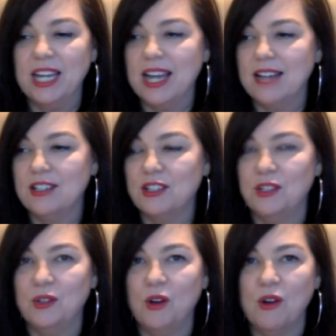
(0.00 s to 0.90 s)
we get out
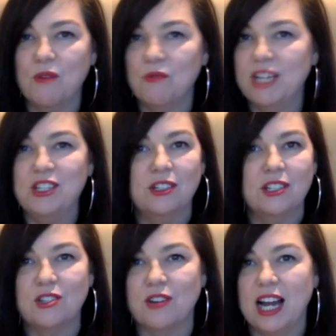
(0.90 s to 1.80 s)
to regional
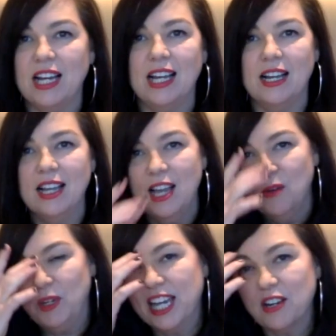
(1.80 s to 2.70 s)
Australia.
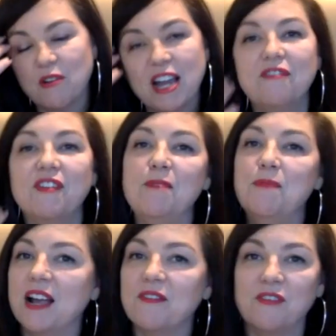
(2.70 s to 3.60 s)
We get great
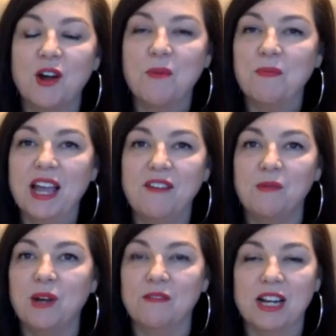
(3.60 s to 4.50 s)
feedback from
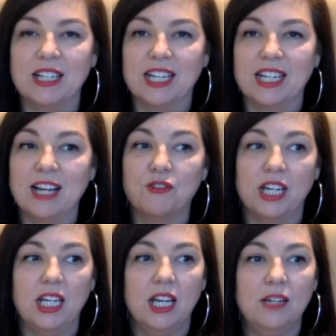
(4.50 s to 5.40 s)
everyone around the
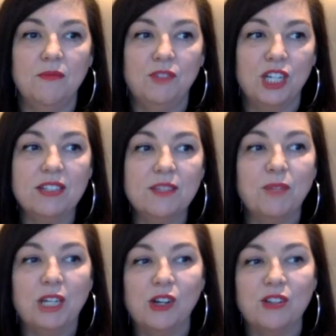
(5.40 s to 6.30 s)
country just
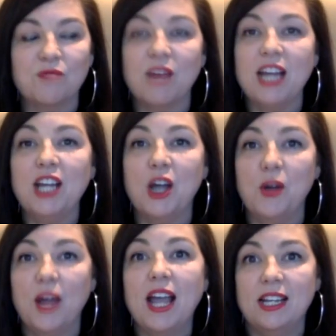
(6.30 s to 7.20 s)
because radio
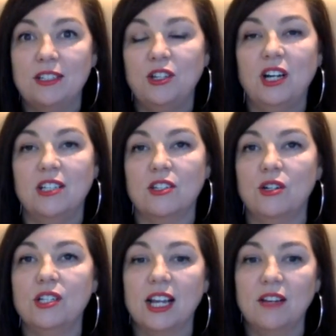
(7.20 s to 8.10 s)
and as you guys
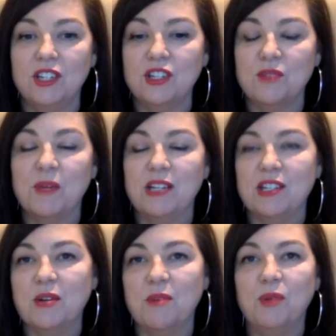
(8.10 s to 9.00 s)
know television's been
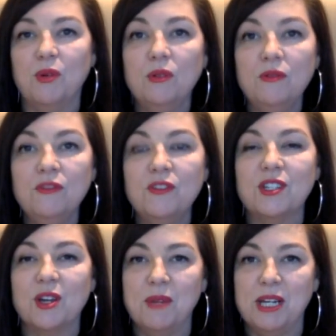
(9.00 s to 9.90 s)
so important for
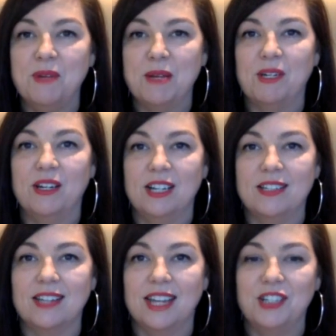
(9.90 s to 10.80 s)
so many people in
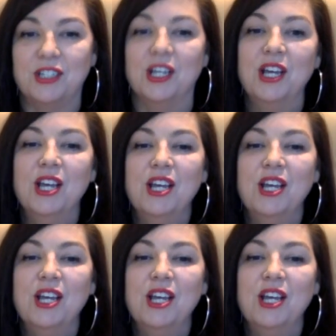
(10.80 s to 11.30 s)
isolation